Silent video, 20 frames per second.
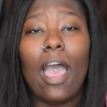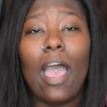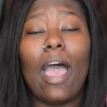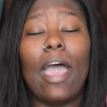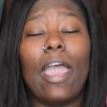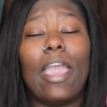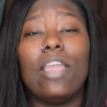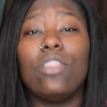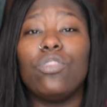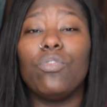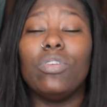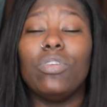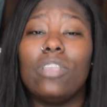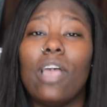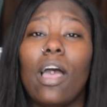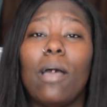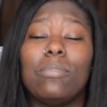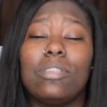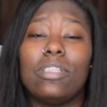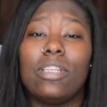I ate three
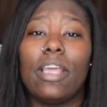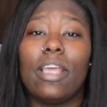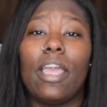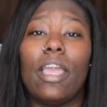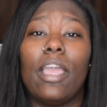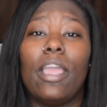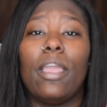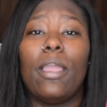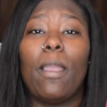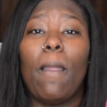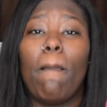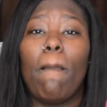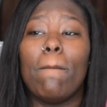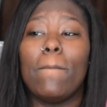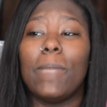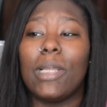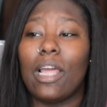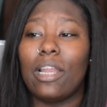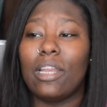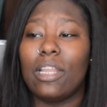times a day,
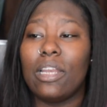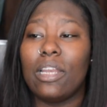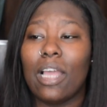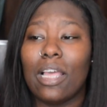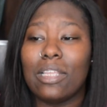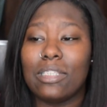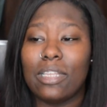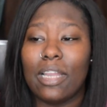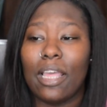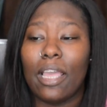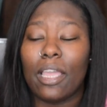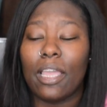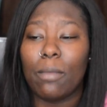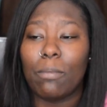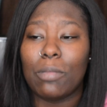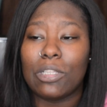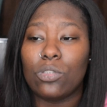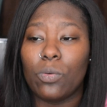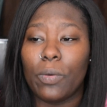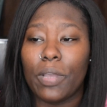but I did not snack
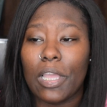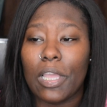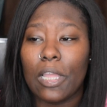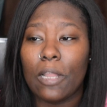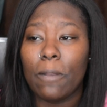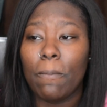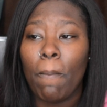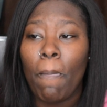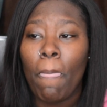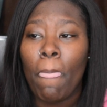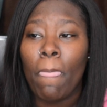in between.